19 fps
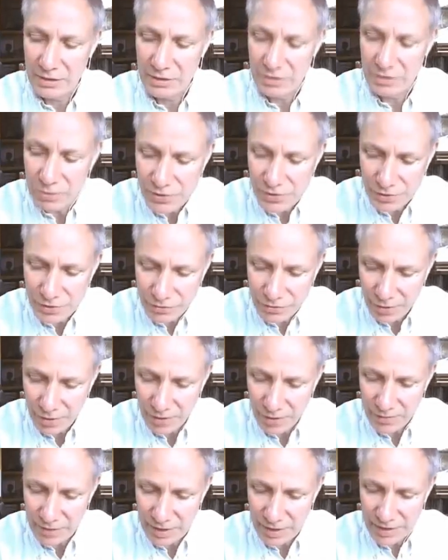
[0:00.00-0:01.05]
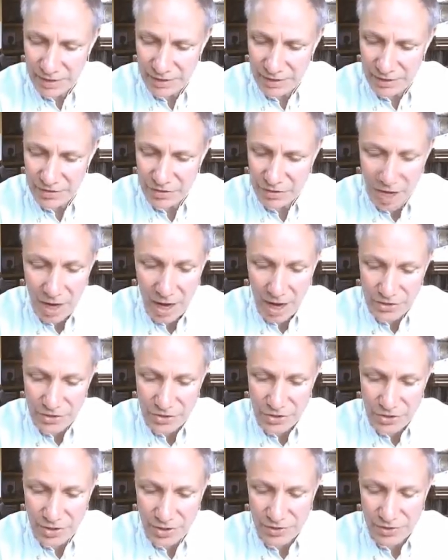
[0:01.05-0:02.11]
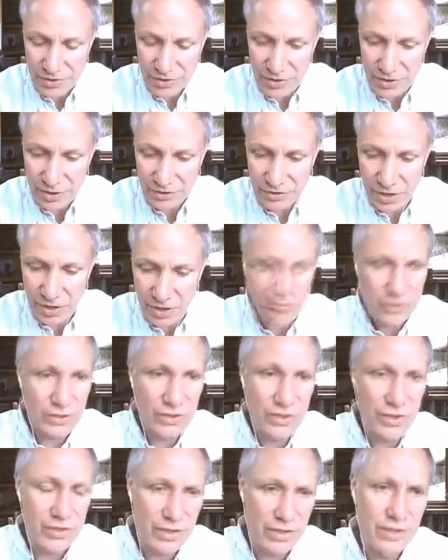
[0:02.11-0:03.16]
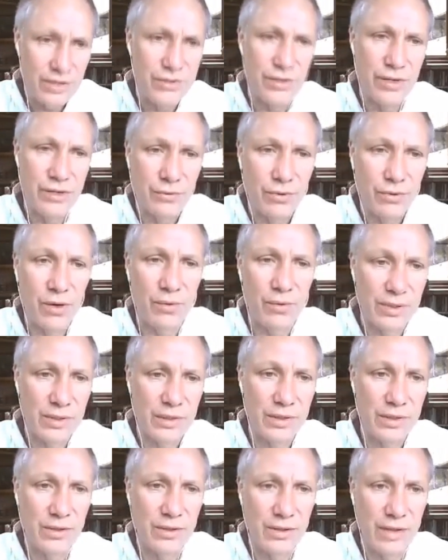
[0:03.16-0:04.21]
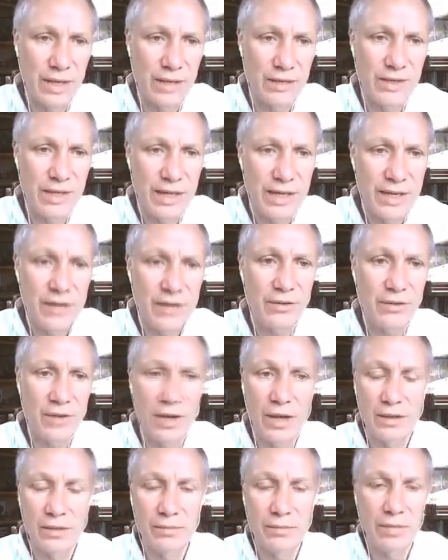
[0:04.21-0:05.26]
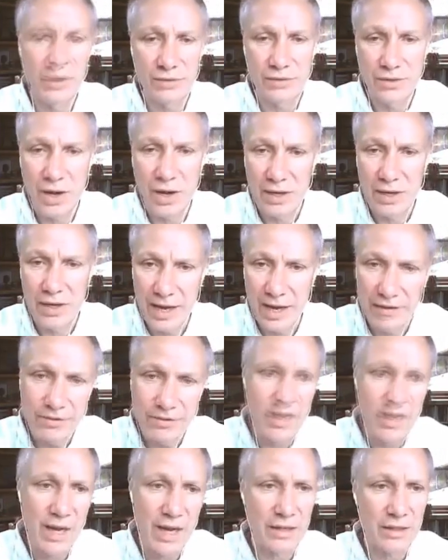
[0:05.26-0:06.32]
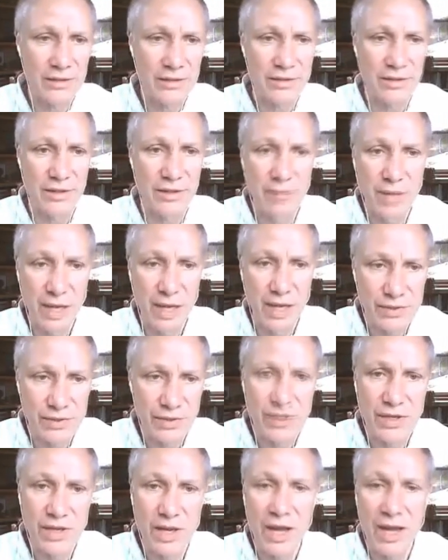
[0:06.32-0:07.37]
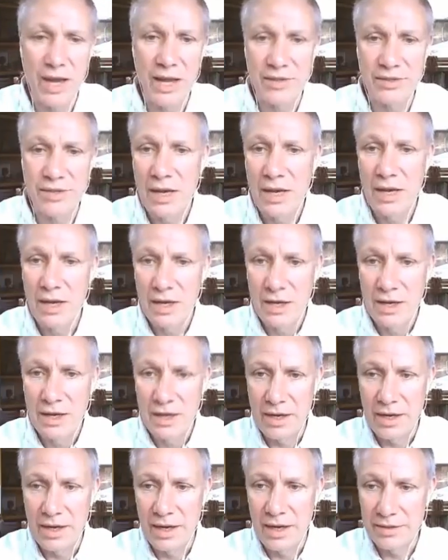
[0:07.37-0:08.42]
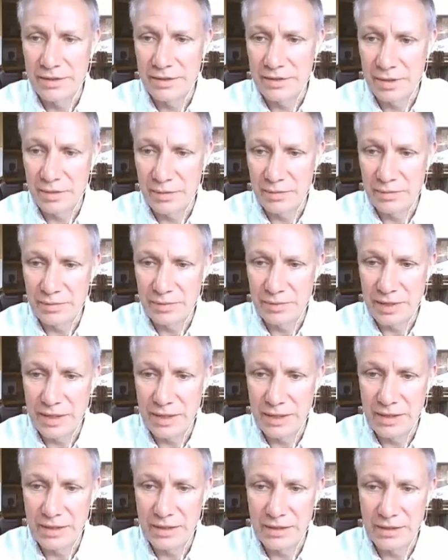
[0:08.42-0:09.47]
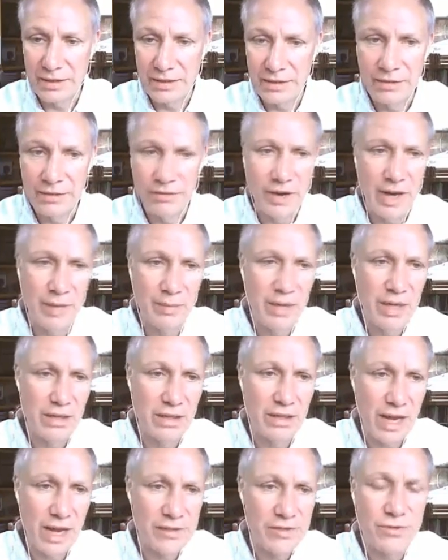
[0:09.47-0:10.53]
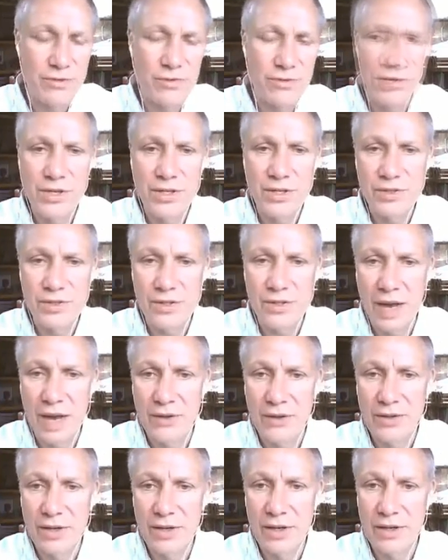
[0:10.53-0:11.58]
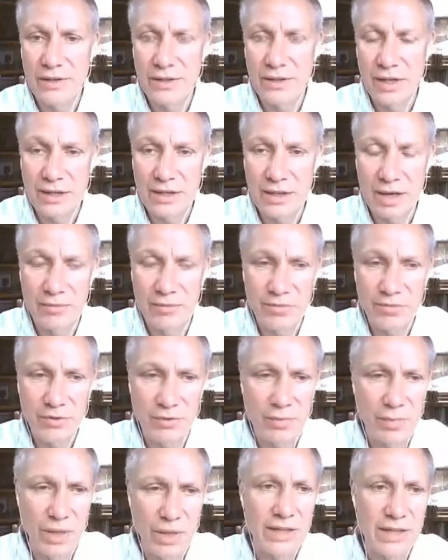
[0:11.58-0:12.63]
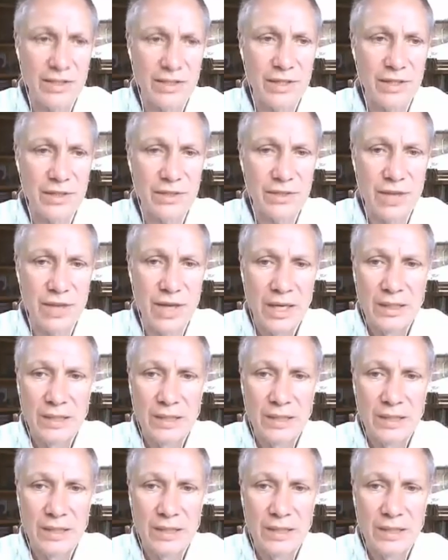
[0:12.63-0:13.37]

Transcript: GU syndrome is not just toxicity syndrome. You know, like we hear a lot about heavy metals and pesticides and uh, environmental estrogens out there that come from plastics